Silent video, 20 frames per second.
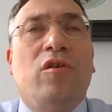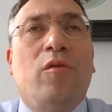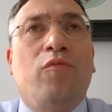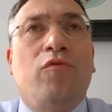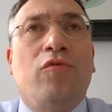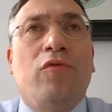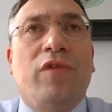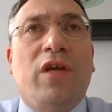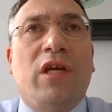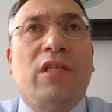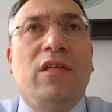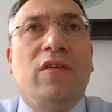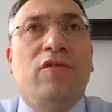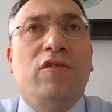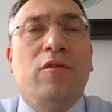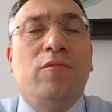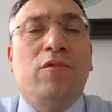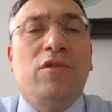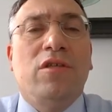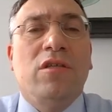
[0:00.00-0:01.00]
approved active
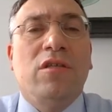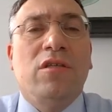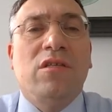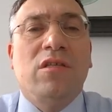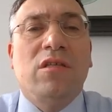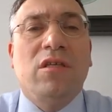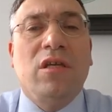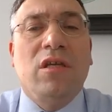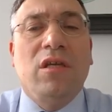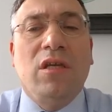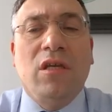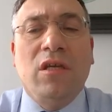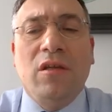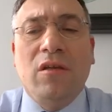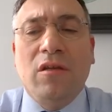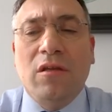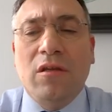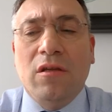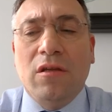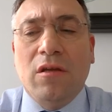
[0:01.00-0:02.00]
substance
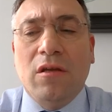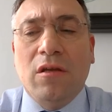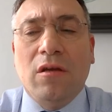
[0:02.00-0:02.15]
in,